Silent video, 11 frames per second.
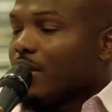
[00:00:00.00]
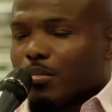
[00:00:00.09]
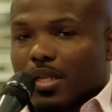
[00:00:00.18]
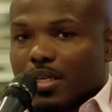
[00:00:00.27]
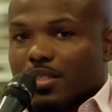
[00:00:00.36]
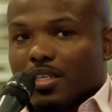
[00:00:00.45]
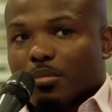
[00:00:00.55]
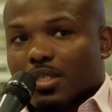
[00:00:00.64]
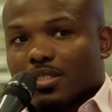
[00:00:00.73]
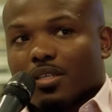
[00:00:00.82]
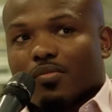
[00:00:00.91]
And I'm like thinking to
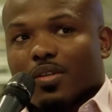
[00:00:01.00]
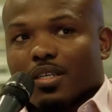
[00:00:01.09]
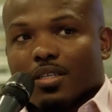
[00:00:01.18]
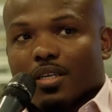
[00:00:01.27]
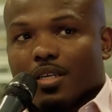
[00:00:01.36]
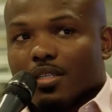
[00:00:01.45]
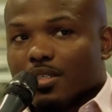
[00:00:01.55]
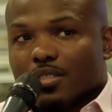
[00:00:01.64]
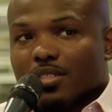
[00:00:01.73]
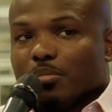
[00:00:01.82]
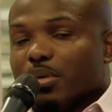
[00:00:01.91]
myself, like,
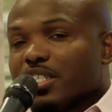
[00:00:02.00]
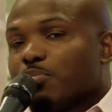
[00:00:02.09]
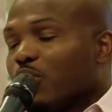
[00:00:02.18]
this is the best